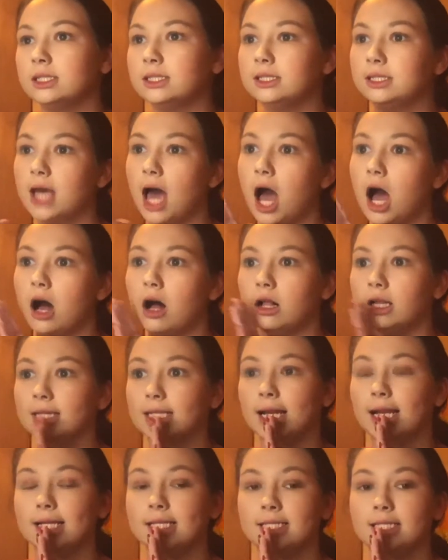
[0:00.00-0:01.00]
tell
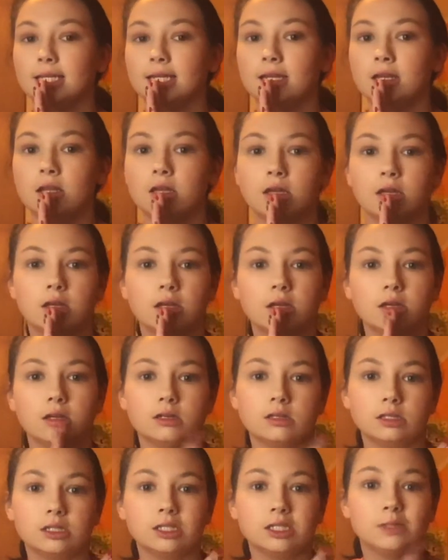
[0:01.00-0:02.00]
that I did
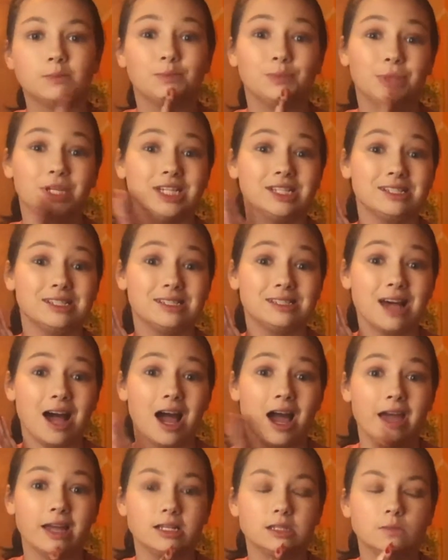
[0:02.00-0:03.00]
split
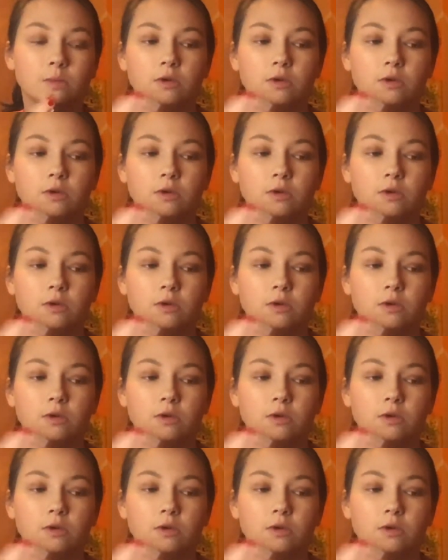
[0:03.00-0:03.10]
sides.